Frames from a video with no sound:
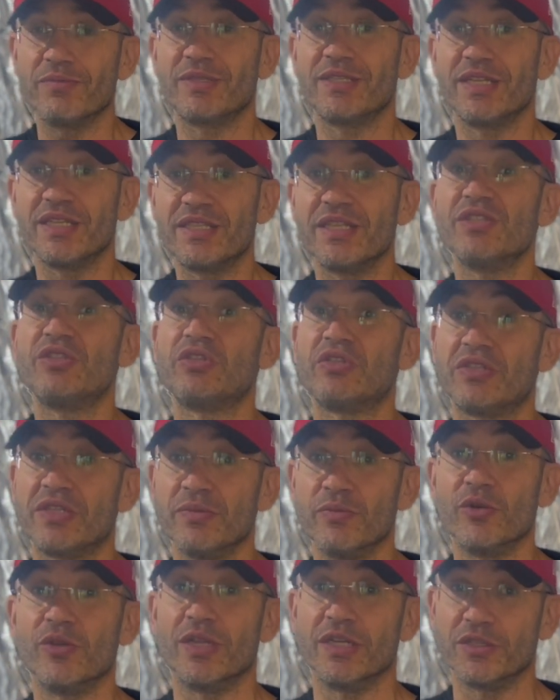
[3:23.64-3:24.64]
This is
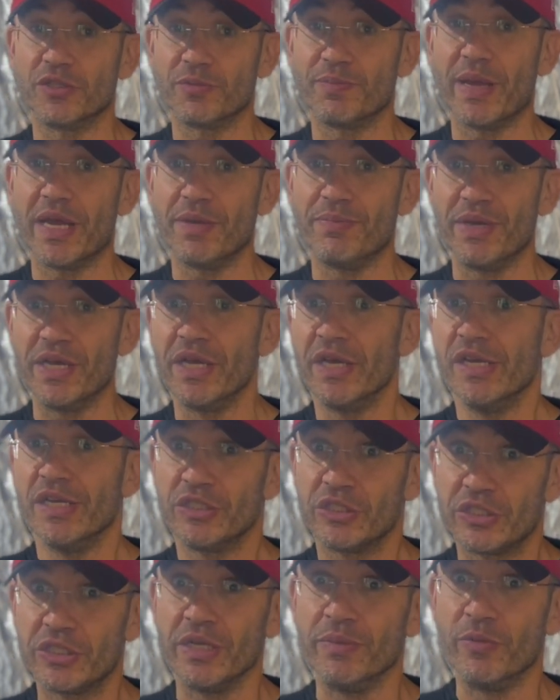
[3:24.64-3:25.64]
stimulants, baby.
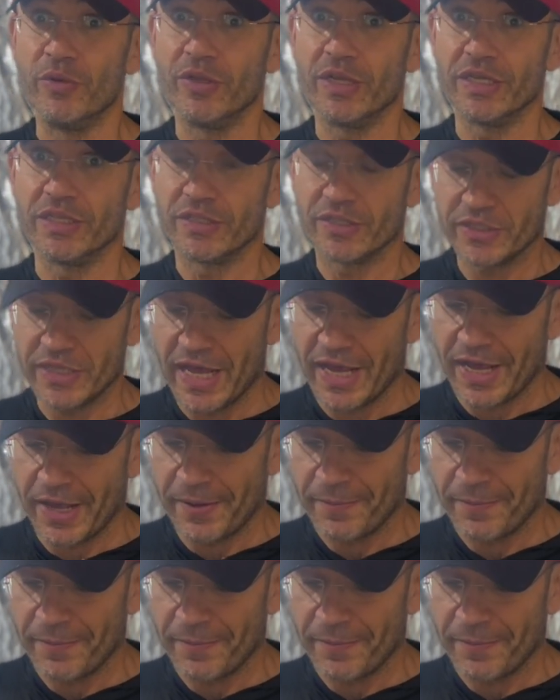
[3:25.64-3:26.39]
Stimulants, yeah.